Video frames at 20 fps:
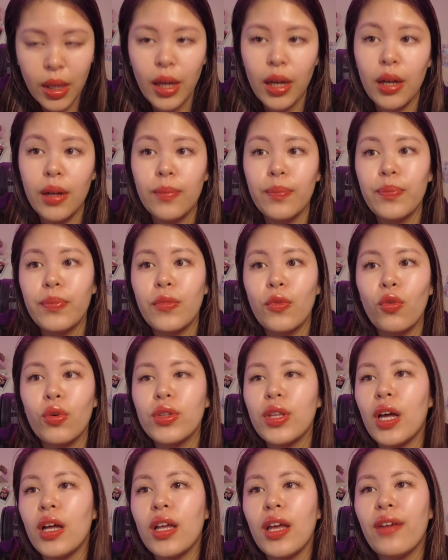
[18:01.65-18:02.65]
Well,
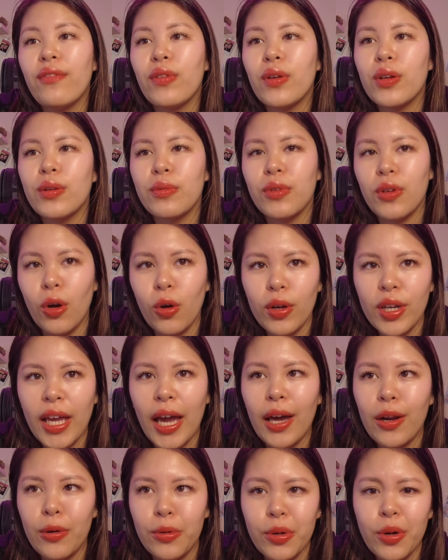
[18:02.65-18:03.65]
not every
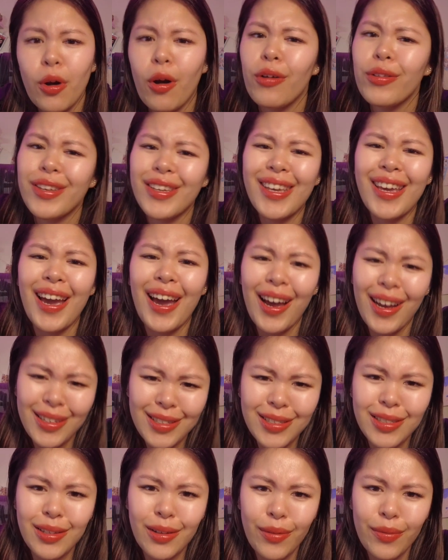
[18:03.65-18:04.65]
cat owner. All the
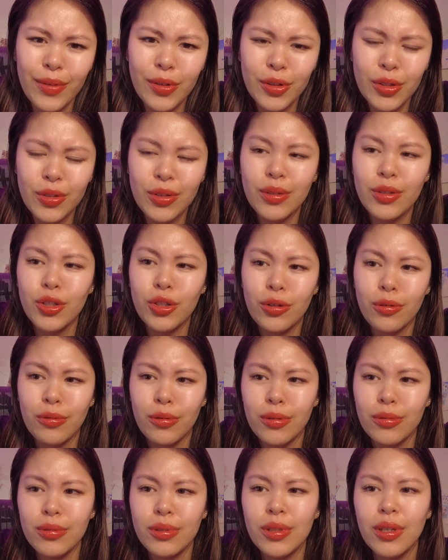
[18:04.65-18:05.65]
cats love the
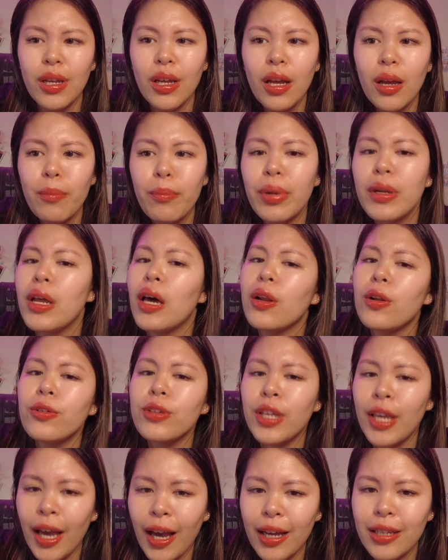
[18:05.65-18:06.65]
Churus. But not all
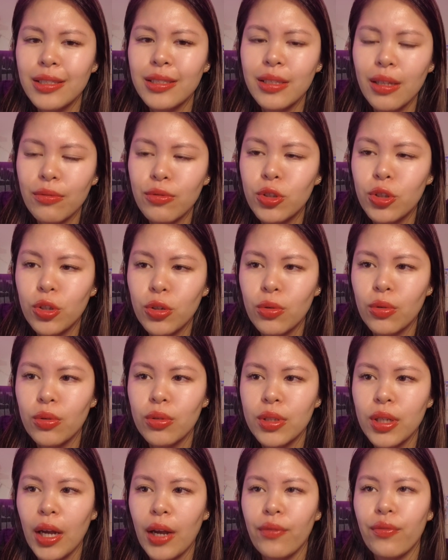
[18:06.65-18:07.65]
cats love
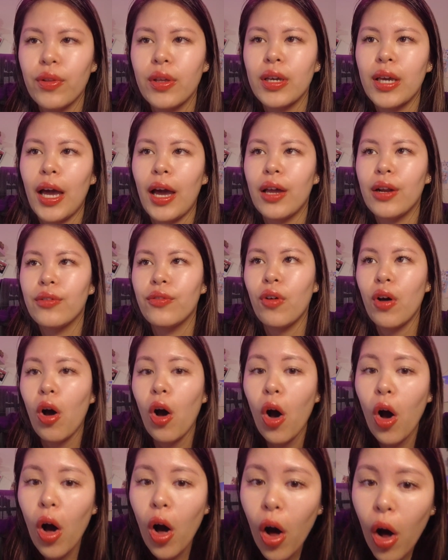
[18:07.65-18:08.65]
Churus. I've, like, out of
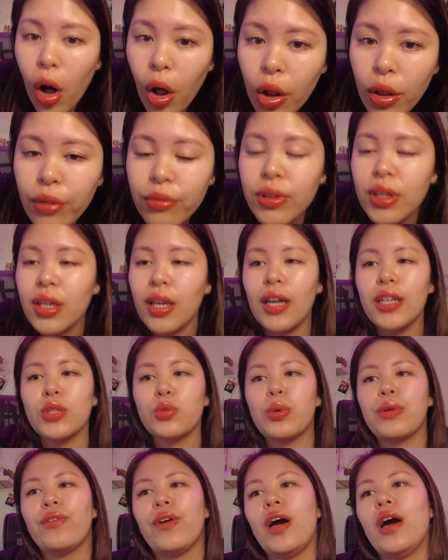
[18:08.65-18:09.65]
all of the cats
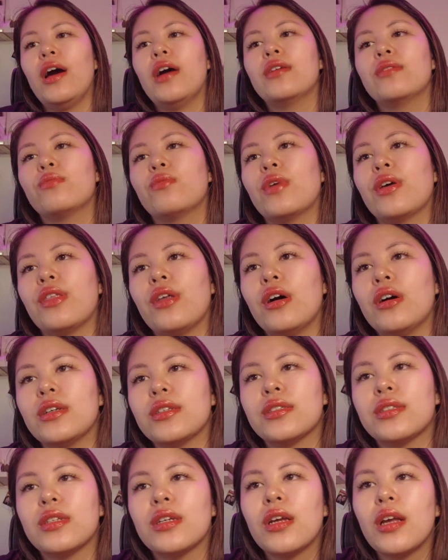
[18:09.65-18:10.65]
we've had with
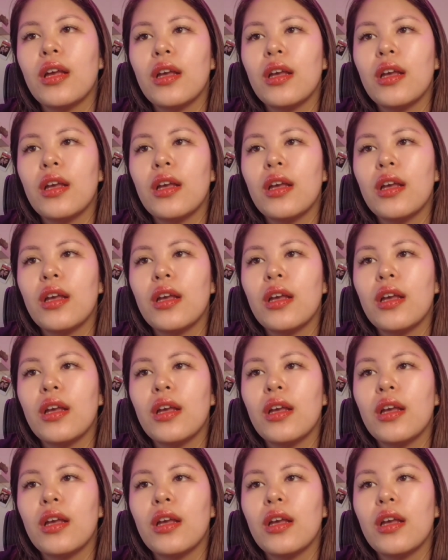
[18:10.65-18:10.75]
us,